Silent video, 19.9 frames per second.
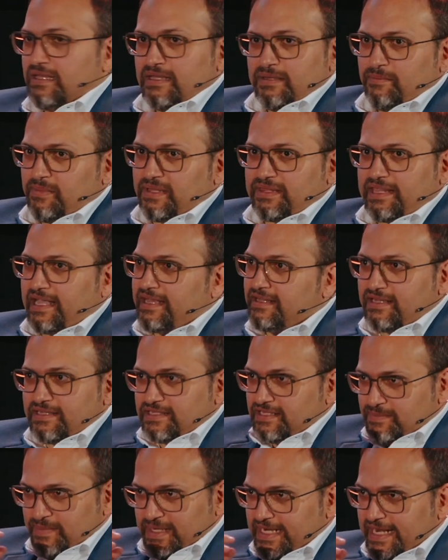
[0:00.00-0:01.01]
But that
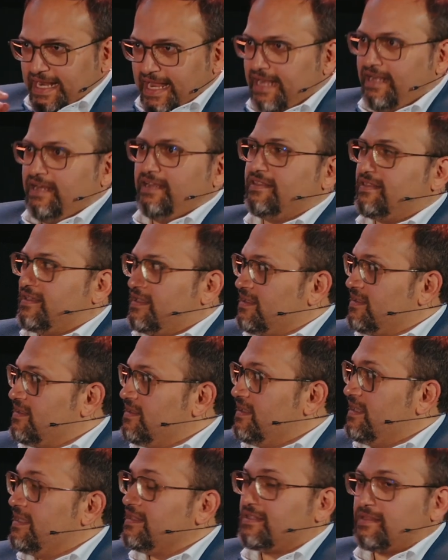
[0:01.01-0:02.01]
doesn't mean anything.
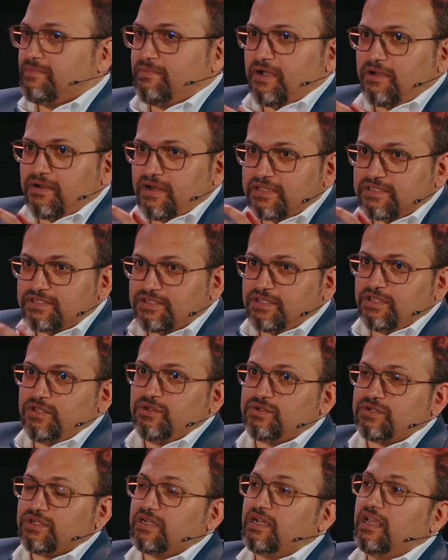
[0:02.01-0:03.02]
It's about
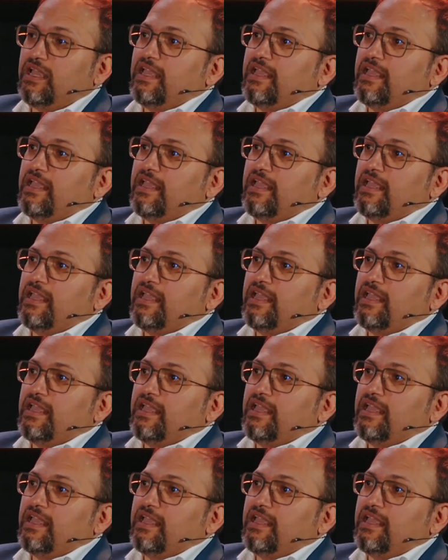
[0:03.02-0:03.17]
execution.